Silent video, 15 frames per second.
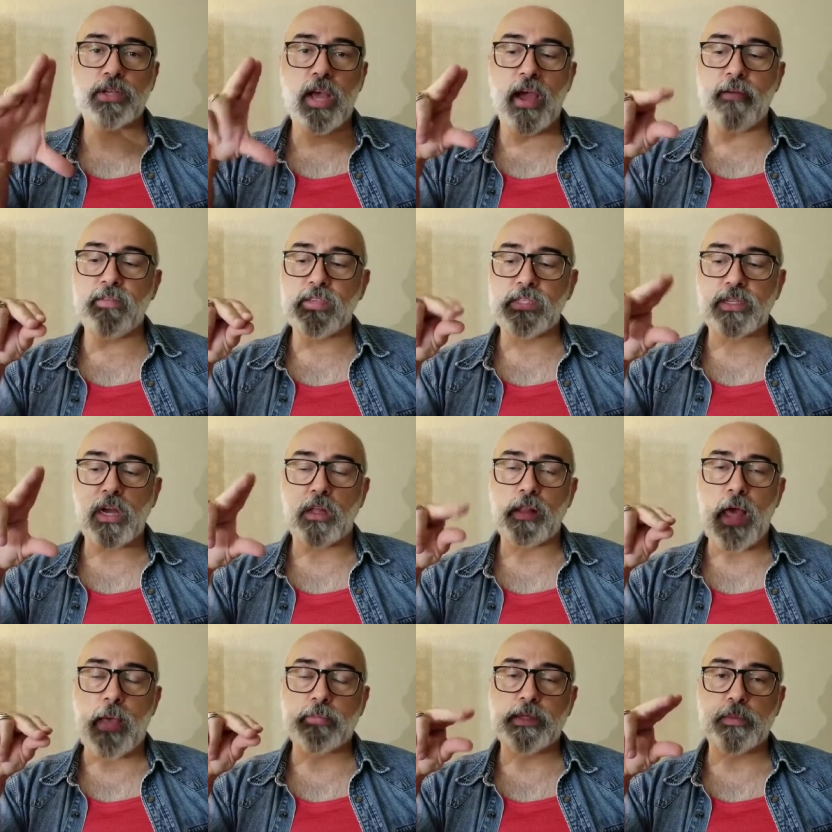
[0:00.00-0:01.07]
I had these
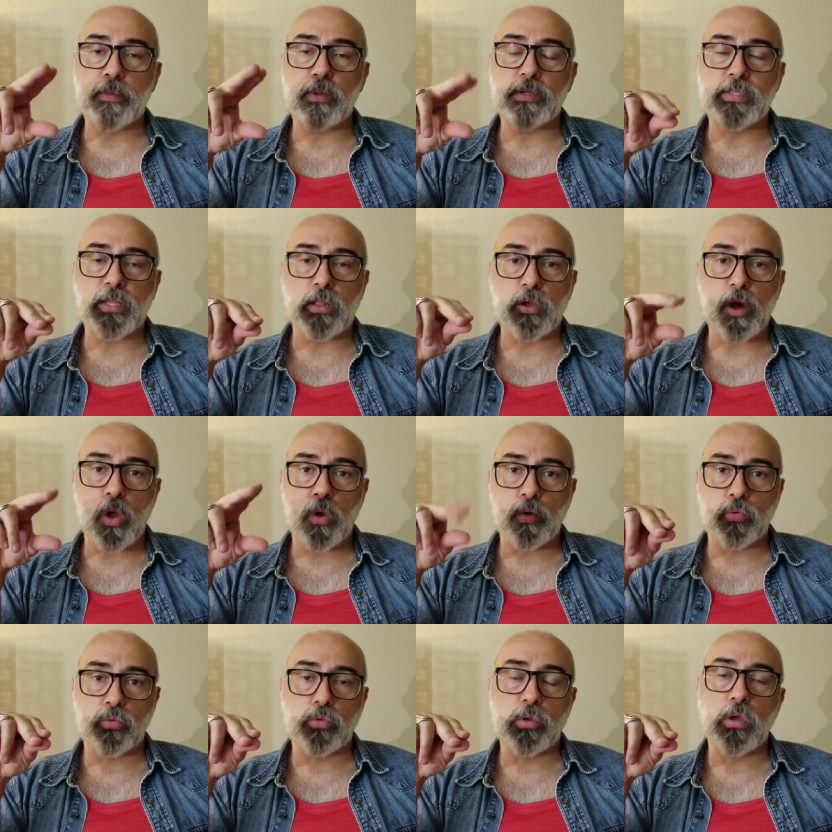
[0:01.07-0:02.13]
collapsible
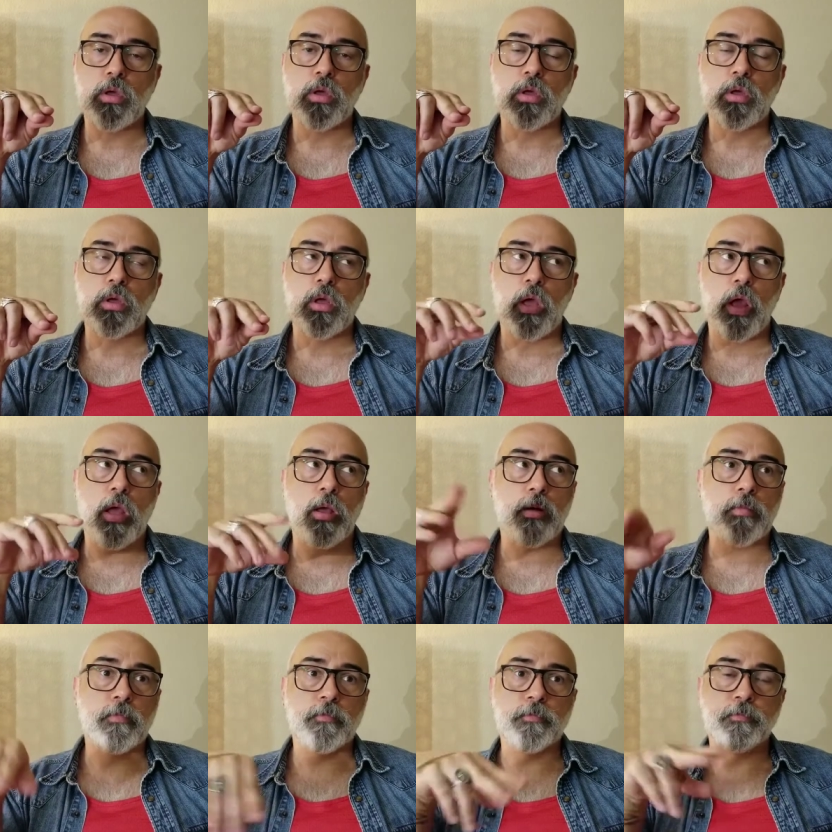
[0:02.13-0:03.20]
silicone
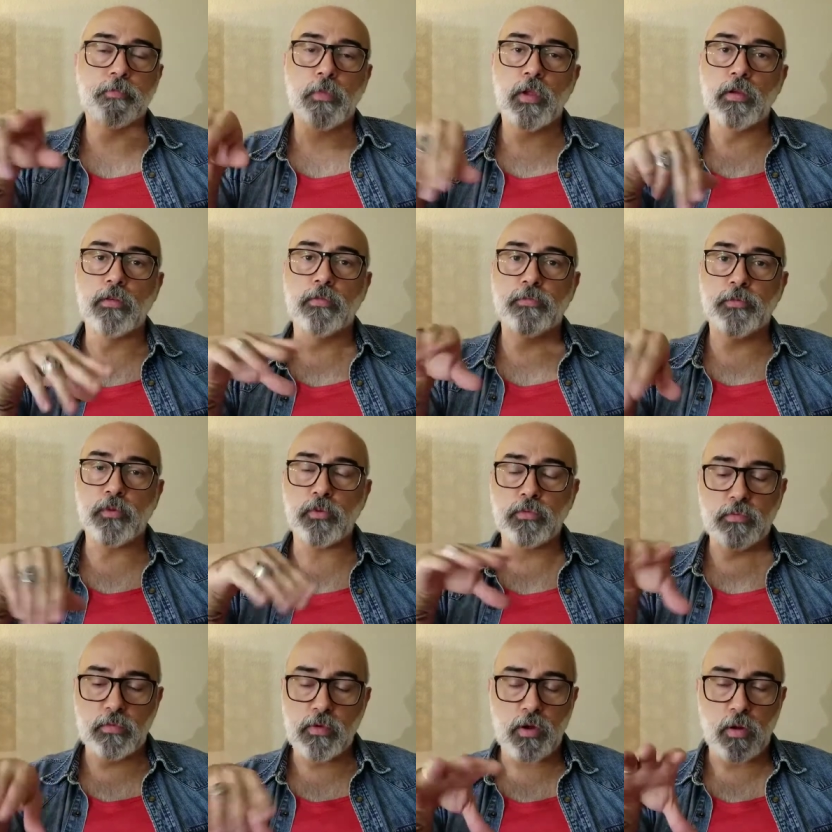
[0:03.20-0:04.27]
food,
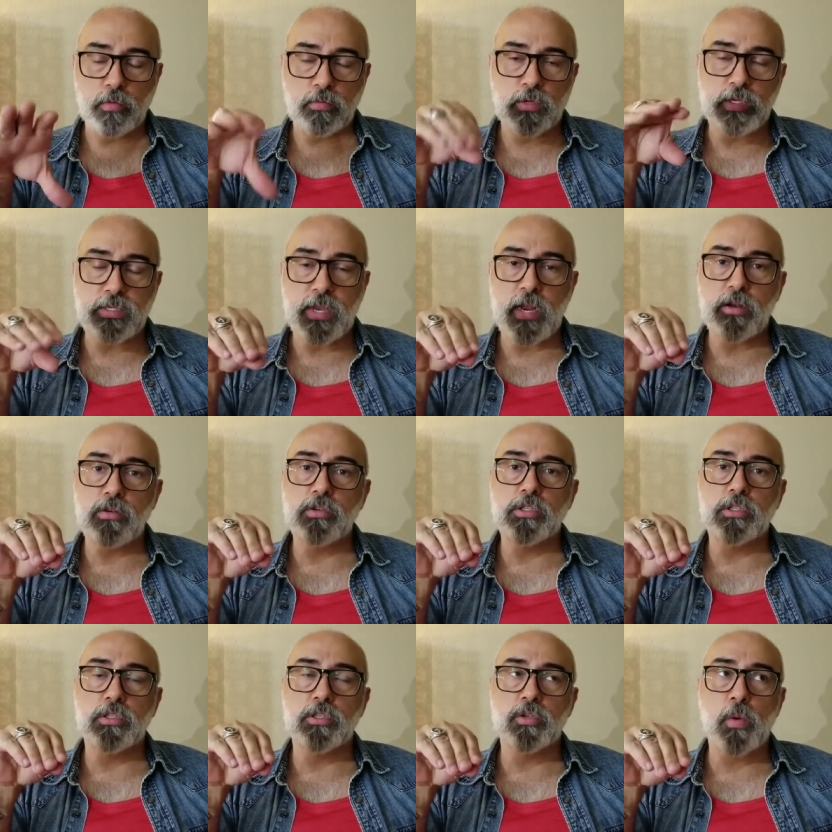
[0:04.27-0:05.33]

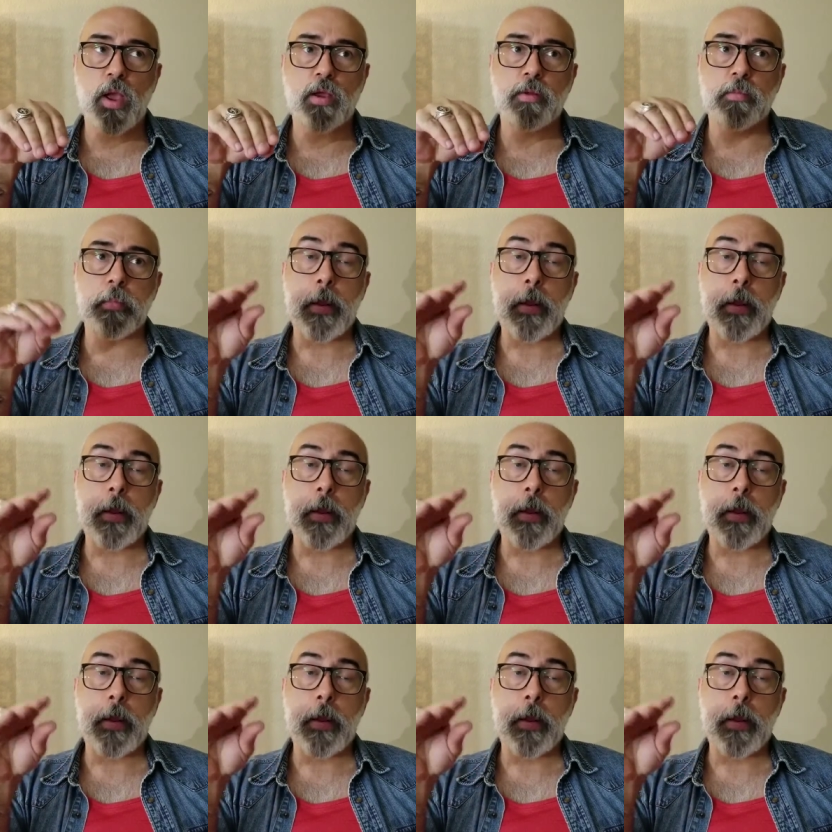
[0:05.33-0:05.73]
containers so I could